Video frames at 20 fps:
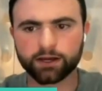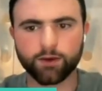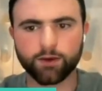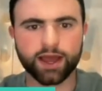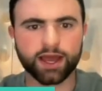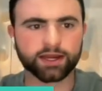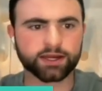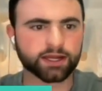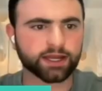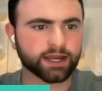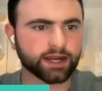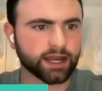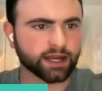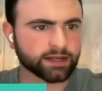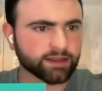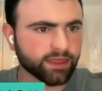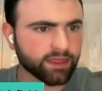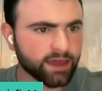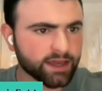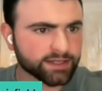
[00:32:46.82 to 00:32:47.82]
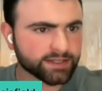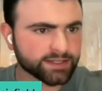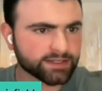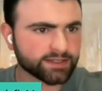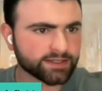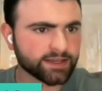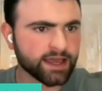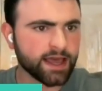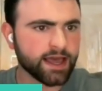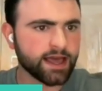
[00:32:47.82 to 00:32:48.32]
I can go ahead and connect
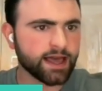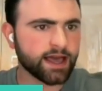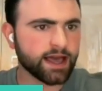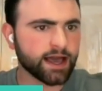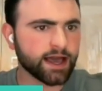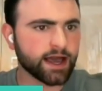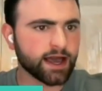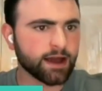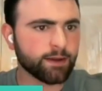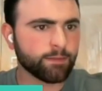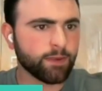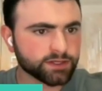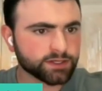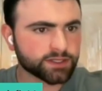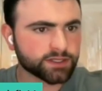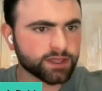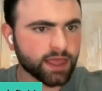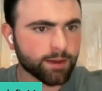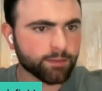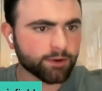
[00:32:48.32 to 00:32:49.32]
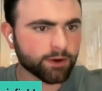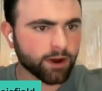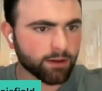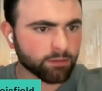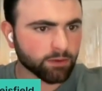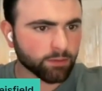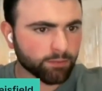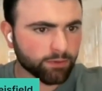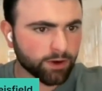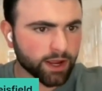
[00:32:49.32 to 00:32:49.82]
this. I'll use
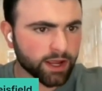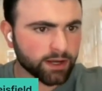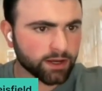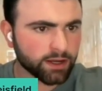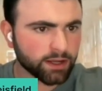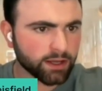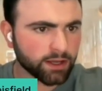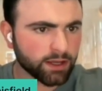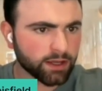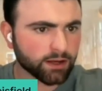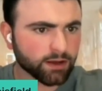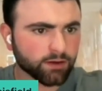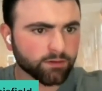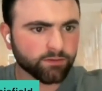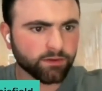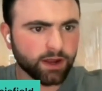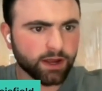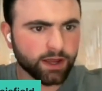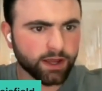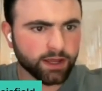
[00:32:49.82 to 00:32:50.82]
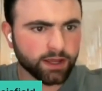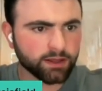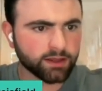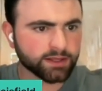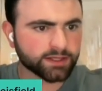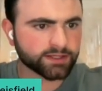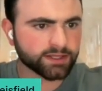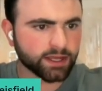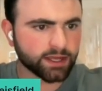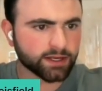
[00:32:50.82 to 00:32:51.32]
that parabola branded. All
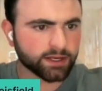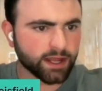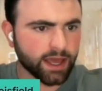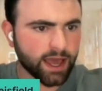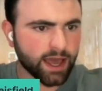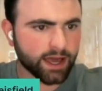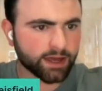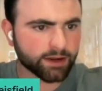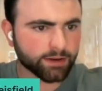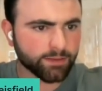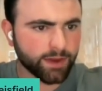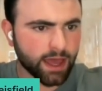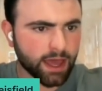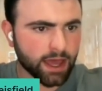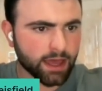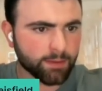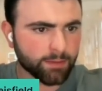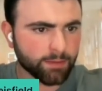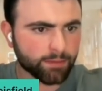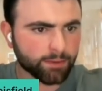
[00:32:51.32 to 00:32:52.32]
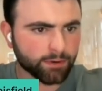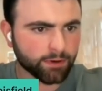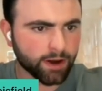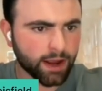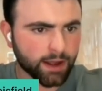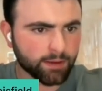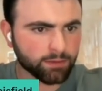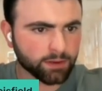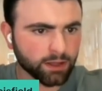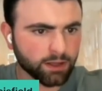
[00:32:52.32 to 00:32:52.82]
right, let's send Adam at
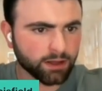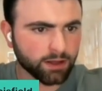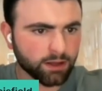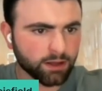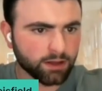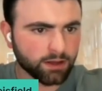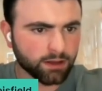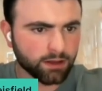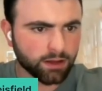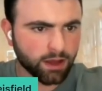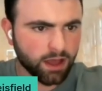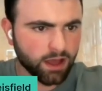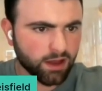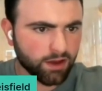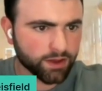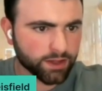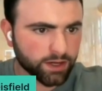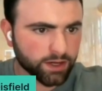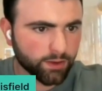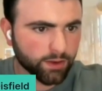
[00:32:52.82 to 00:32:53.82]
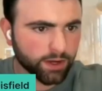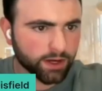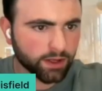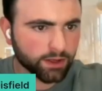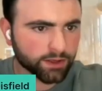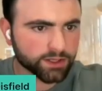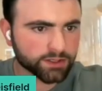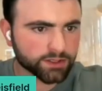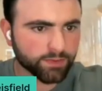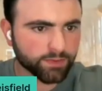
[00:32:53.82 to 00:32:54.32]
parabola. Oh, you
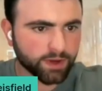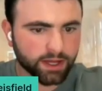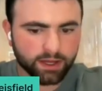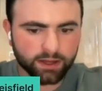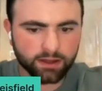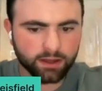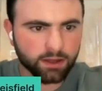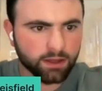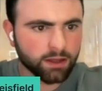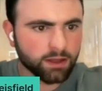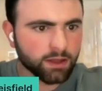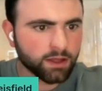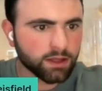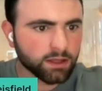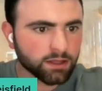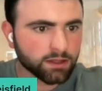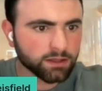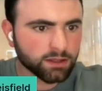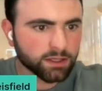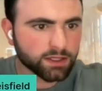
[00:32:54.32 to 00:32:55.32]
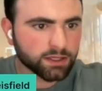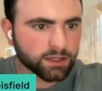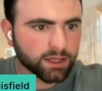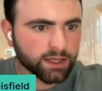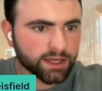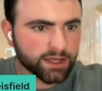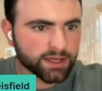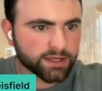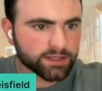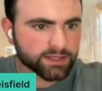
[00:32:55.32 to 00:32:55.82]
know what? I'll use my
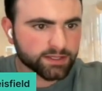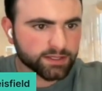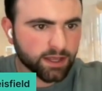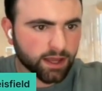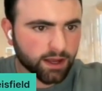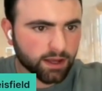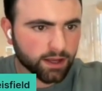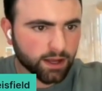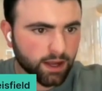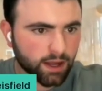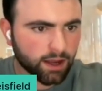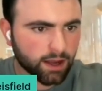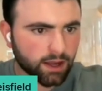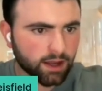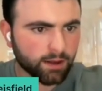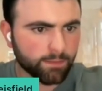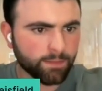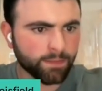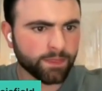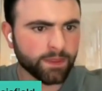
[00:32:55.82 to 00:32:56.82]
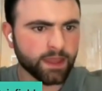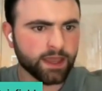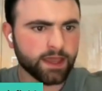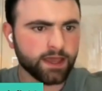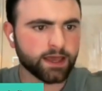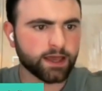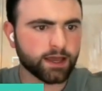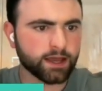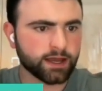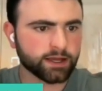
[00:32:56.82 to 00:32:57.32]

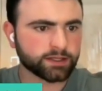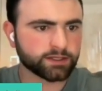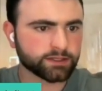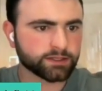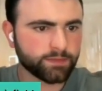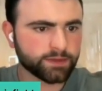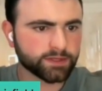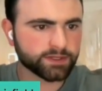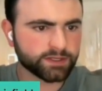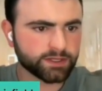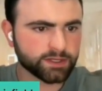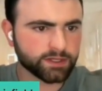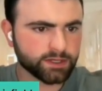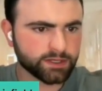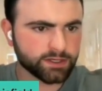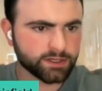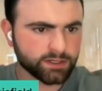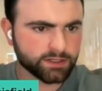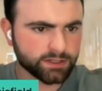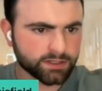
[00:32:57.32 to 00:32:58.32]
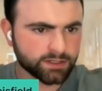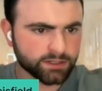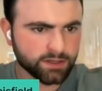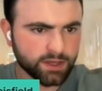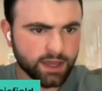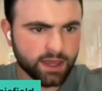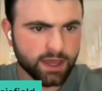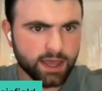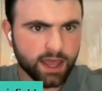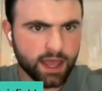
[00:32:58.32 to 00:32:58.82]
lidlace.com
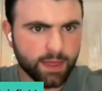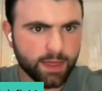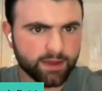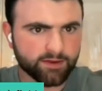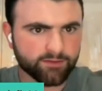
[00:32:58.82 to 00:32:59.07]
discrepancies.